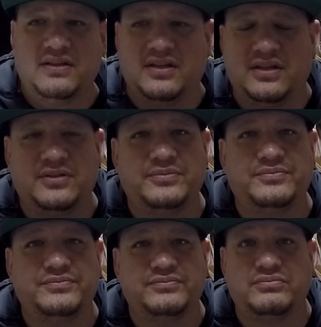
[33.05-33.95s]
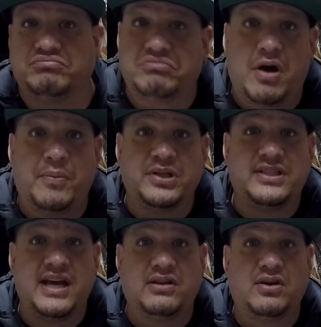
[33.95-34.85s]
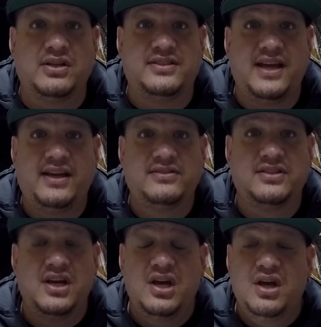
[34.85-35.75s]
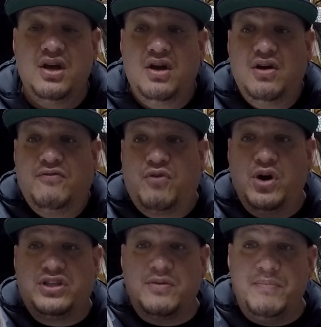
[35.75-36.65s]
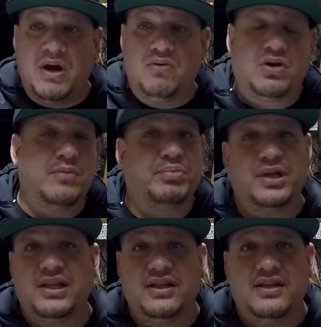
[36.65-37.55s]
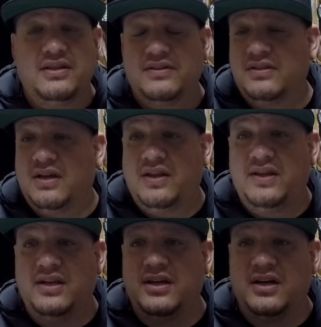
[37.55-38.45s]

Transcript: I'm gonna see how long it takes for it to melt completely, and then